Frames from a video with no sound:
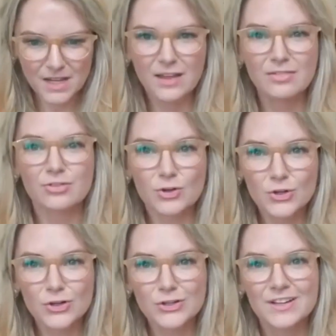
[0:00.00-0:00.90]
And
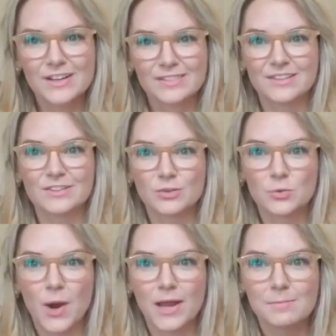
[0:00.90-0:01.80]
third, this is the
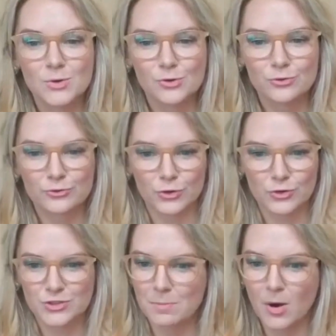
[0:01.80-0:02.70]
right move
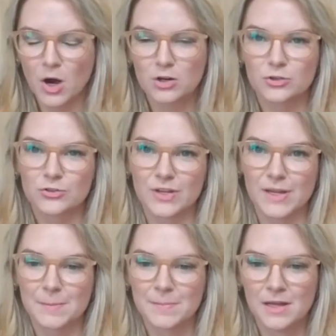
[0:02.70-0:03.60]
for democracy.